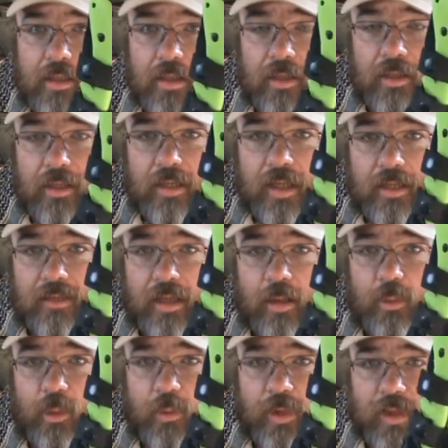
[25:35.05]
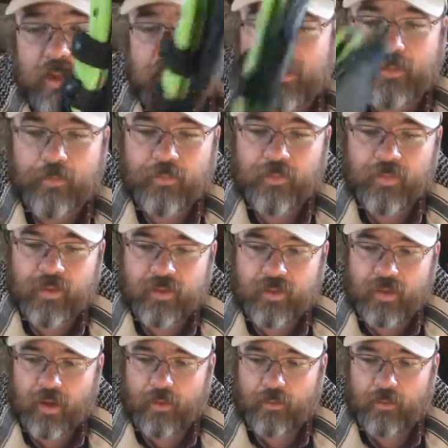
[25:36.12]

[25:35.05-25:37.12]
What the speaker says: here in the next couple of weeks. So,